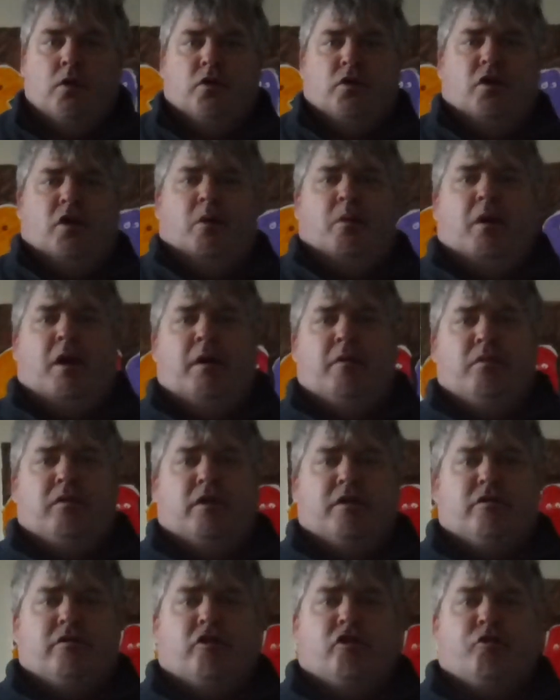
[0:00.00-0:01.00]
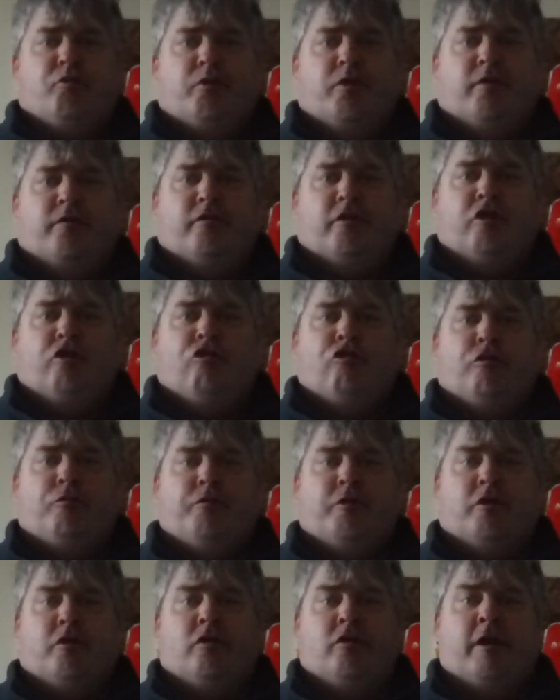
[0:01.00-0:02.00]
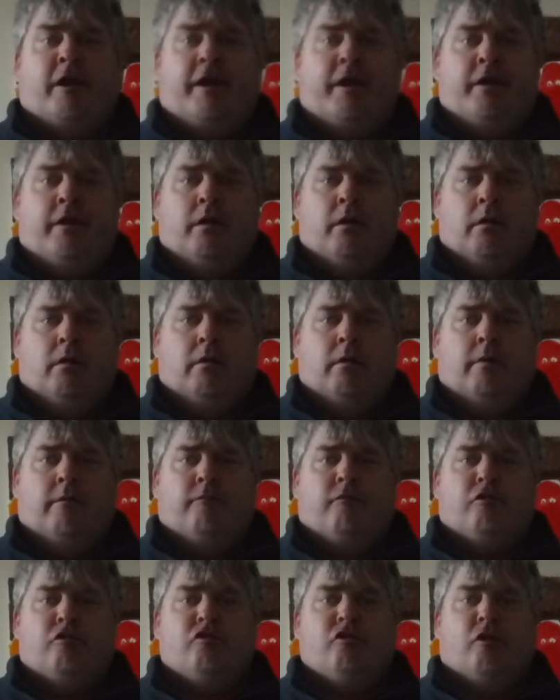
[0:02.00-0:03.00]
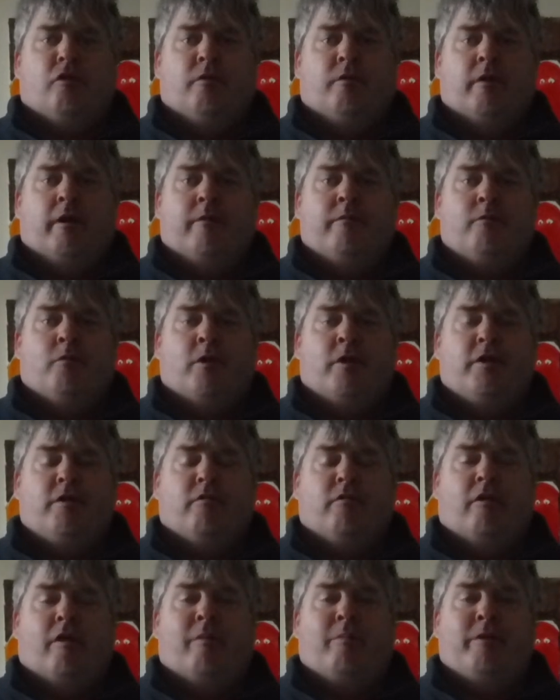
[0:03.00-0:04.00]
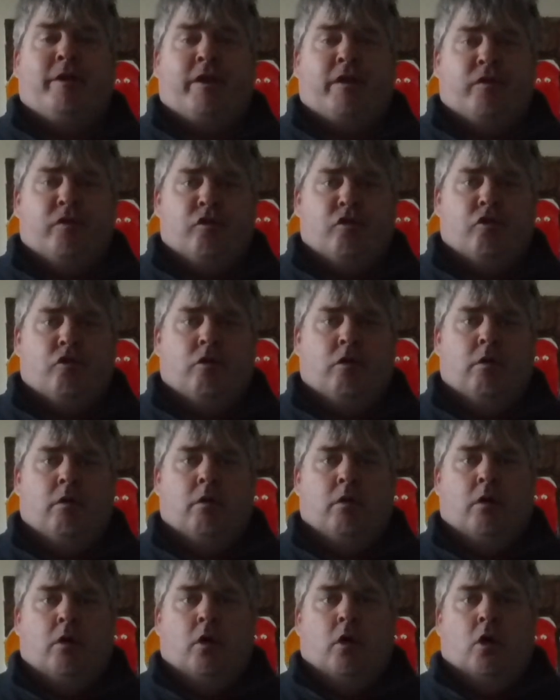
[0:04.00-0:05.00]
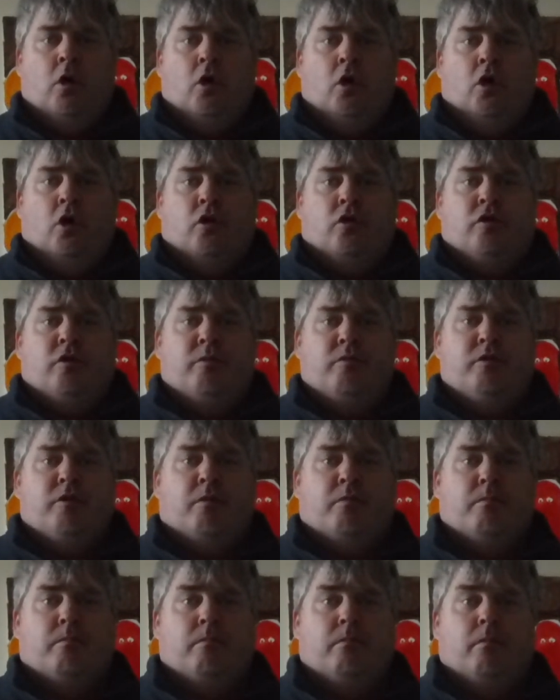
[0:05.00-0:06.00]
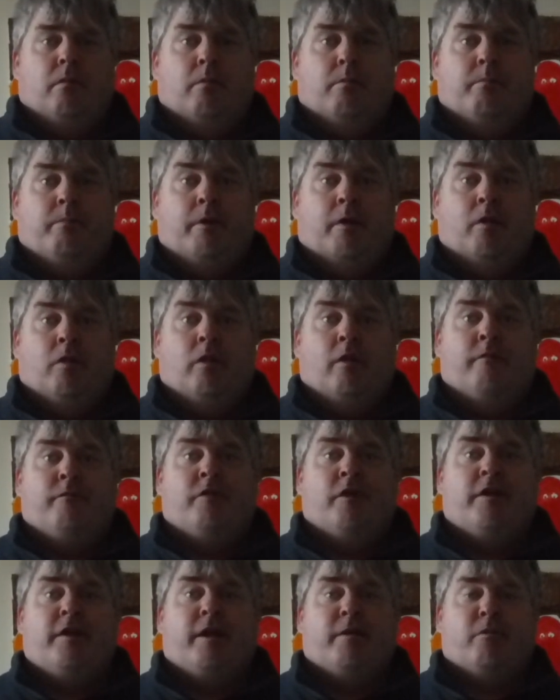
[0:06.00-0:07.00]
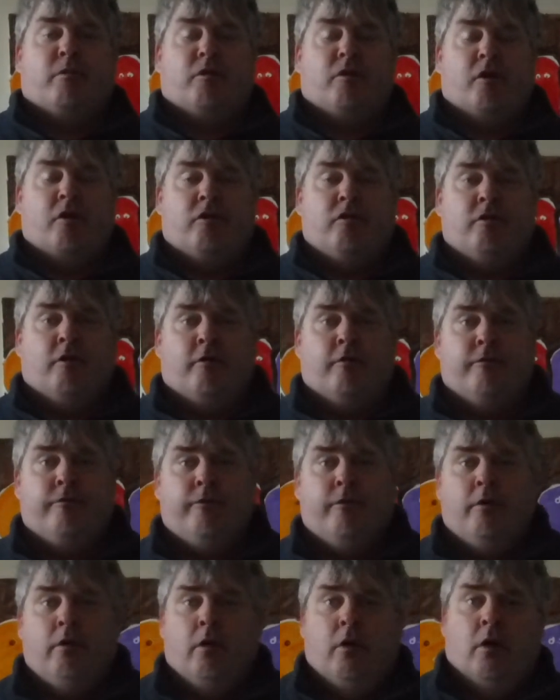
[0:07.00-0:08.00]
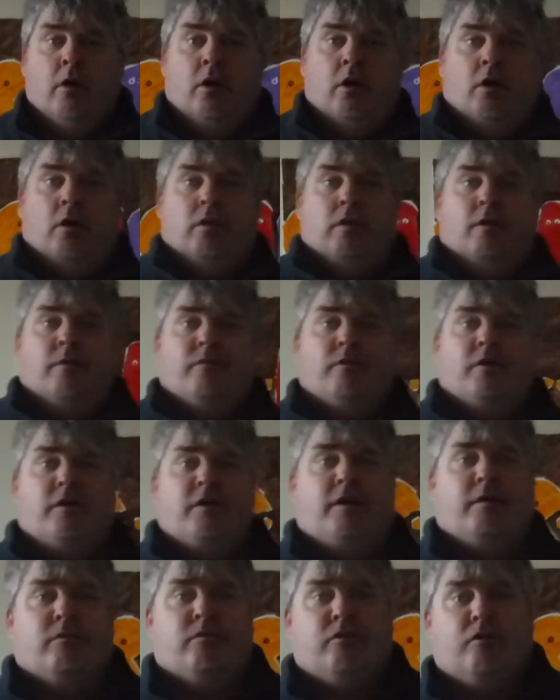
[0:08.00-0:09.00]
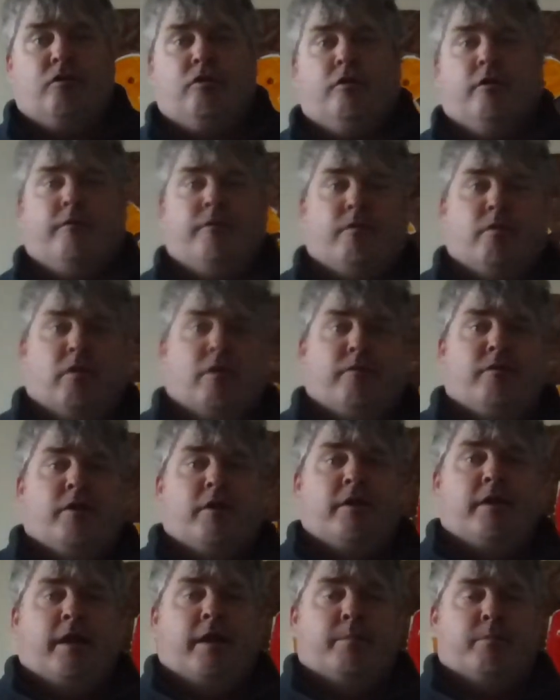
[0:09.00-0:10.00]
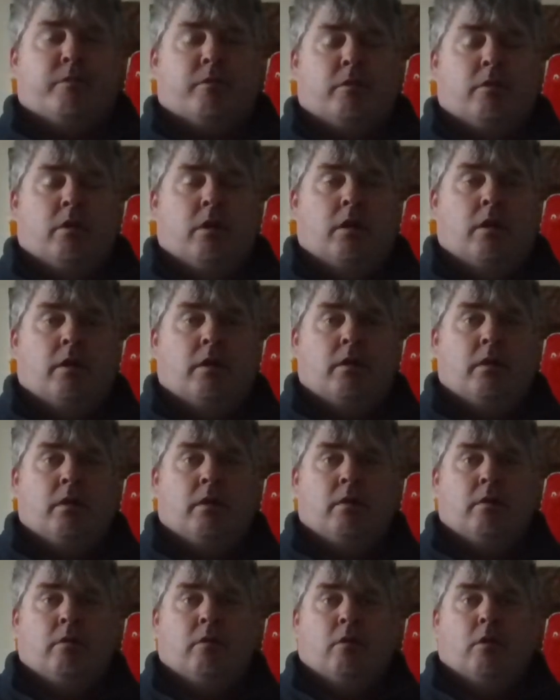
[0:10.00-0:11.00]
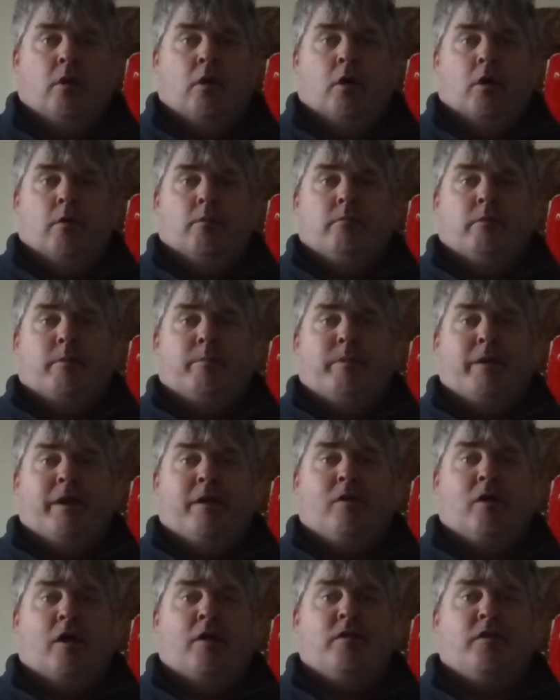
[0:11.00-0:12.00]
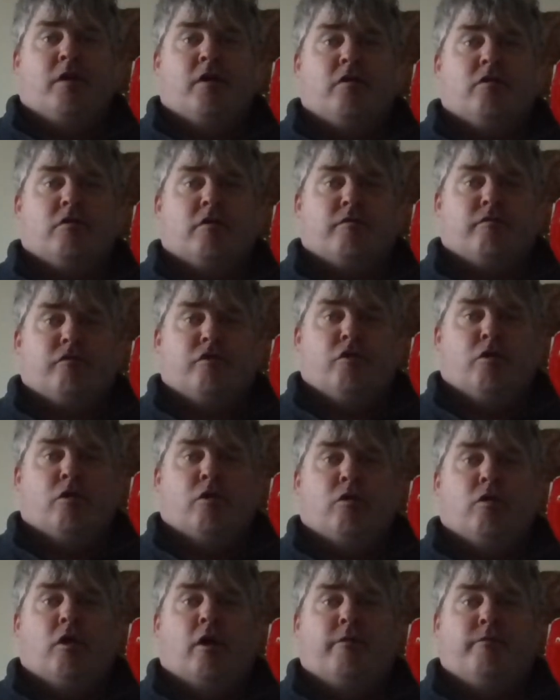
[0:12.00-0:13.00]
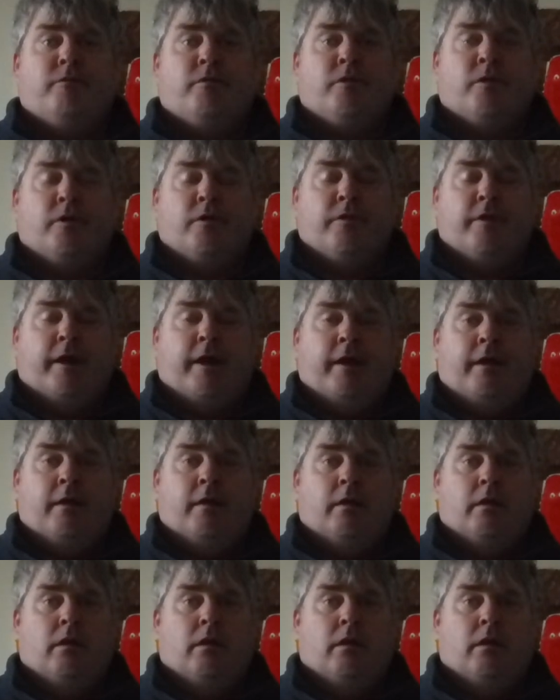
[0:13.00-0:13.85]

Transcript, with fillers: Now, I would like to explain a very cryptic saying. Unfortunately, I have no idea what that means. It seems to love thy neighbor thyself, love thy neighbor thyself, and love thy neighbor. But be glad the eyes of God, for you are loved and all that.